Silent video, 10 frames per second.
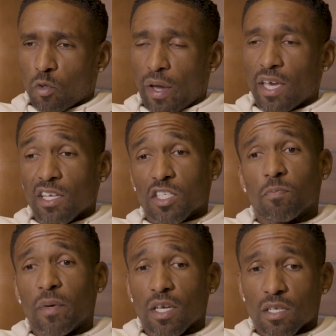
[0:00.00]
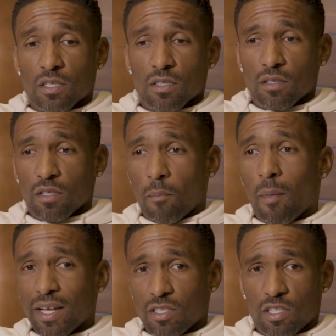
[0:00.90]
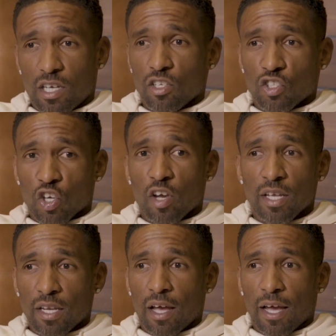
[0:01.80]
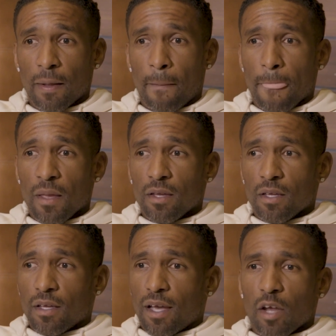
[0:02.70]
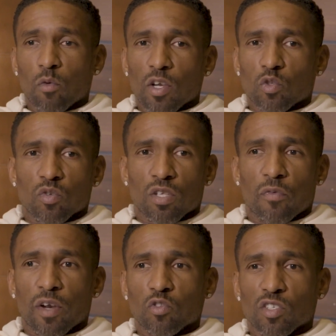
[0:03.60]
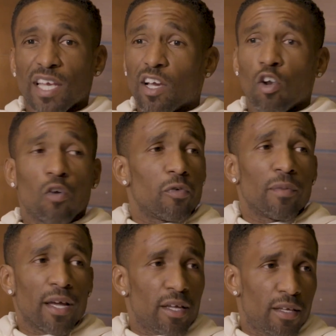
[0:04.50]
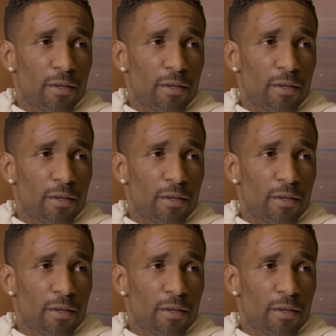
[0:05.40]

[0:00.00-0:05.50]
the way he speaks, the mindset, the journey, like, and all that sort of stuff. And I'll just take a lot from that.